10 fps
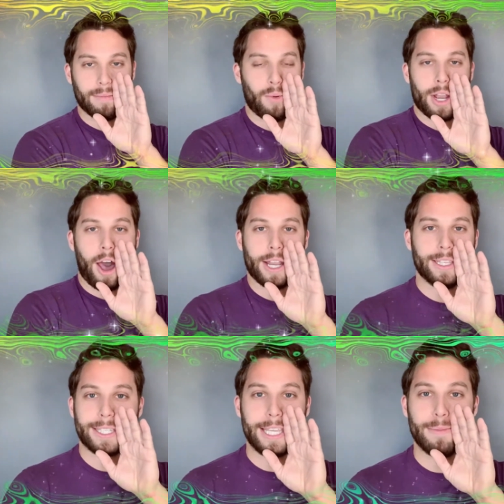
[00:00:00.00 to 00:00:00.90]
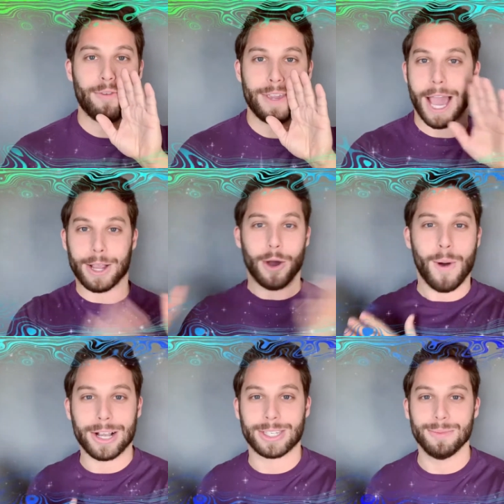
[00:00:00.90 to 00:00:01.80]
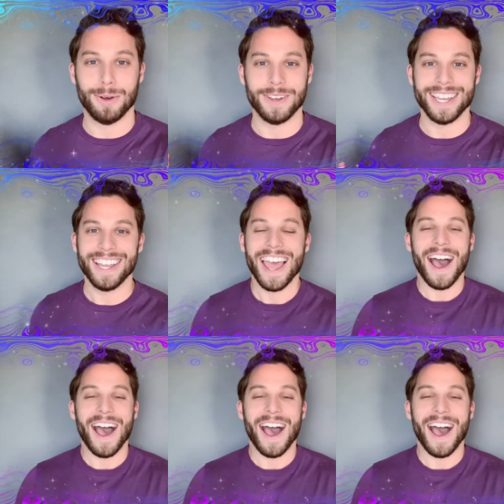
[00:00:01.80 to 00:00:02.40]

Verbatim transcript: went on and seen the movie yet, go watch the movie.